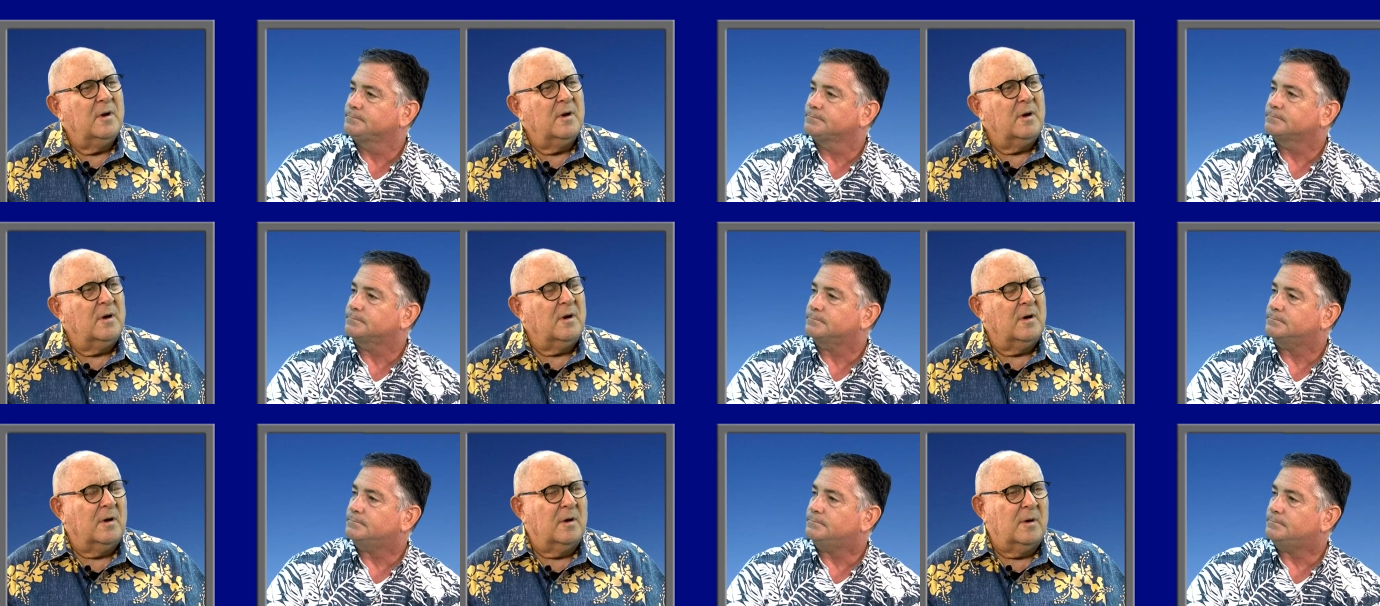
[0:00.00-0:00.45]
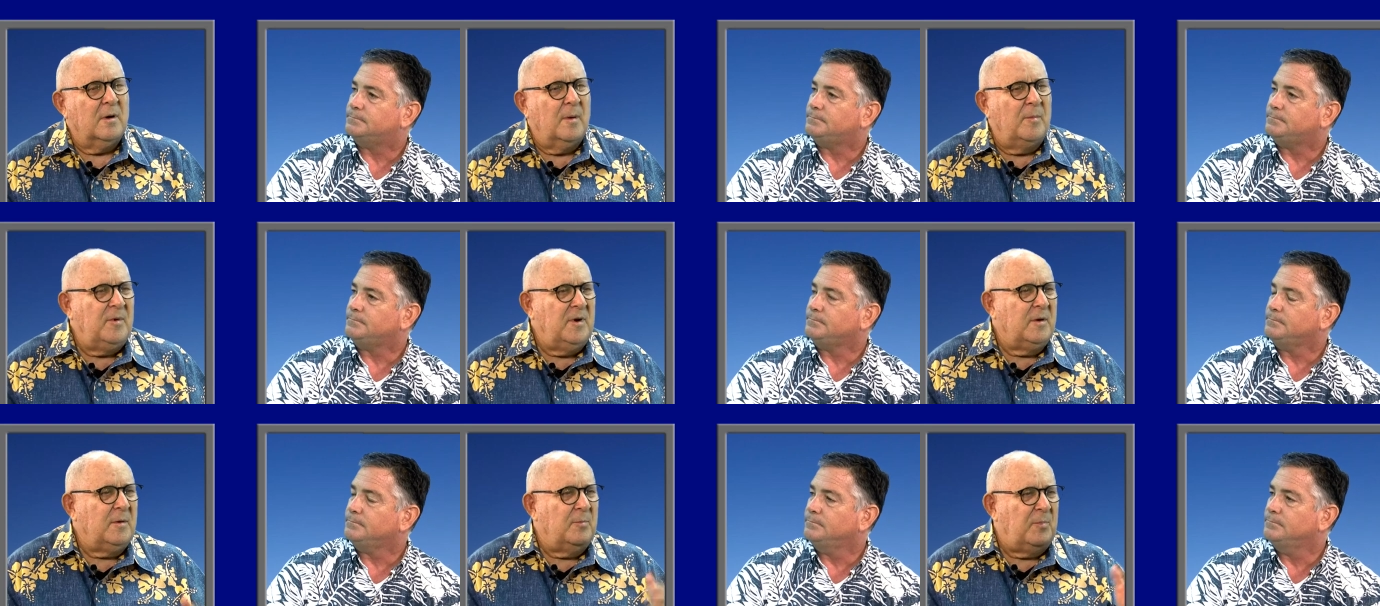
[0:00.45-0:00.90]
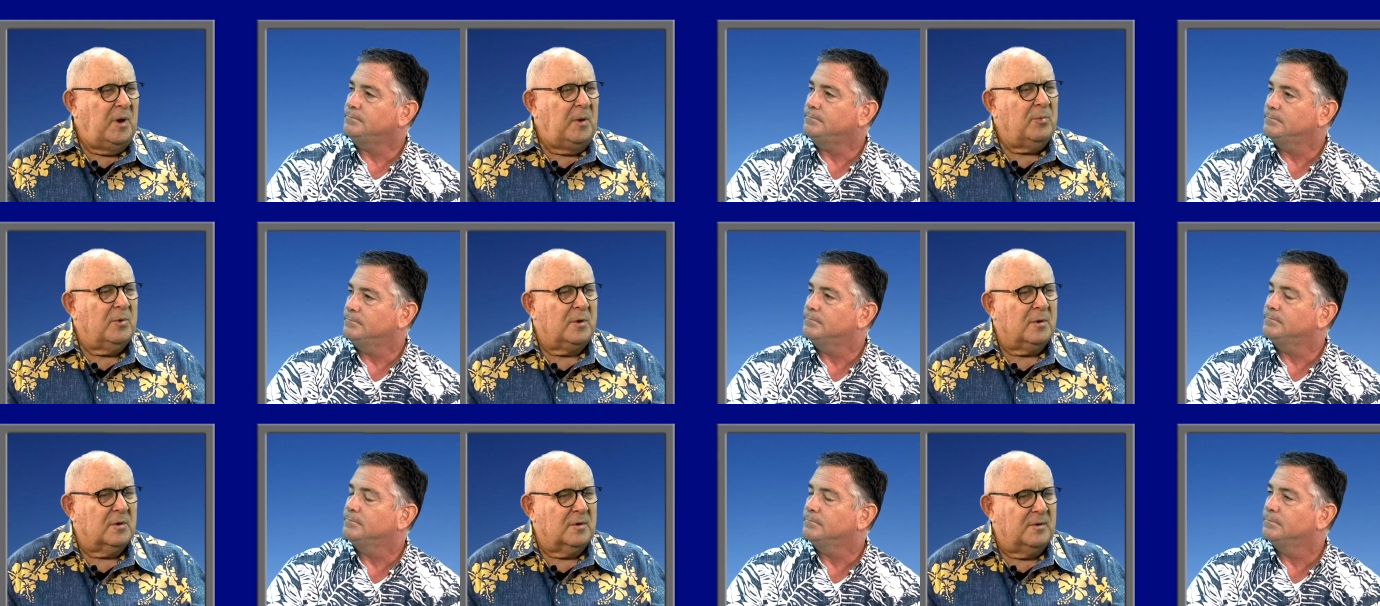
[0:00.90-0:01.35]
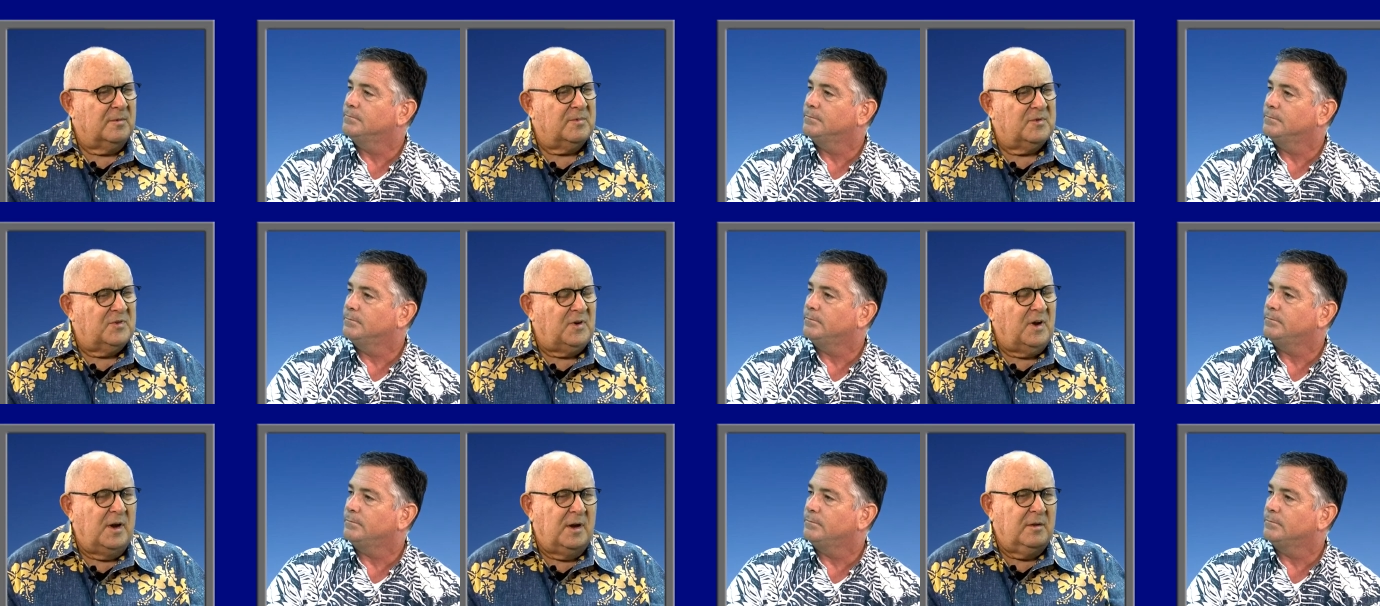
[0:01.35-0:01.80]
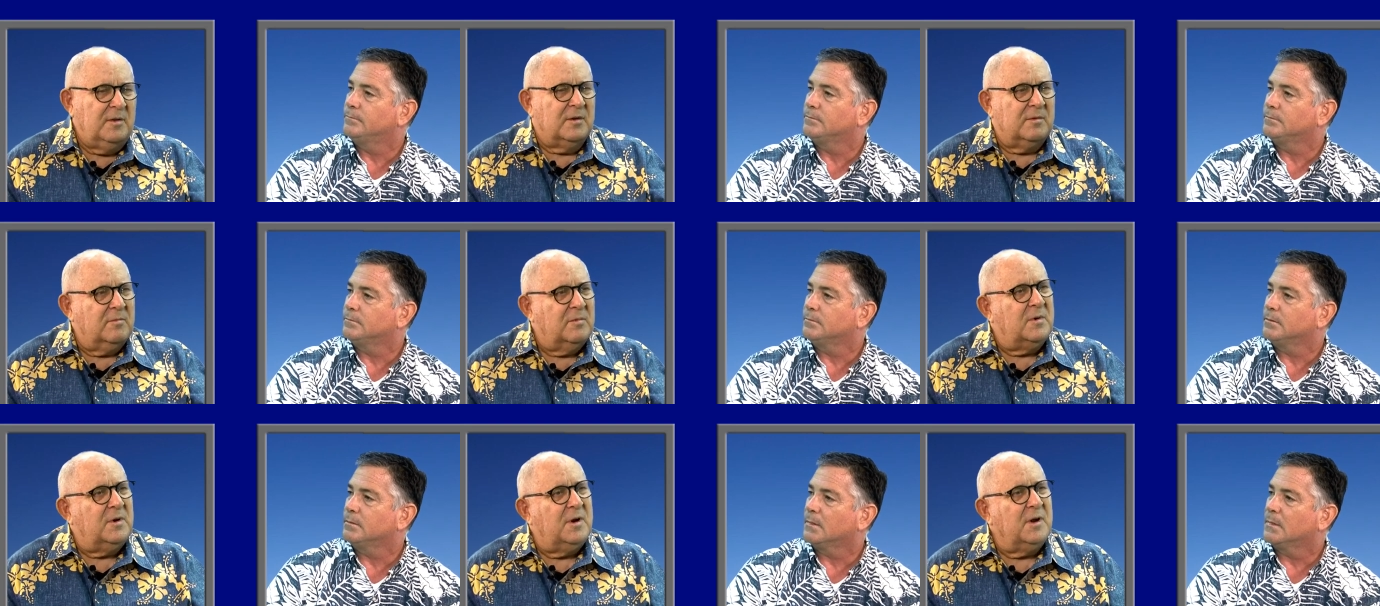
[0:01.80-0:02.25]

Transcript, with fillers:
Speaker 1: I mean, the people are saying that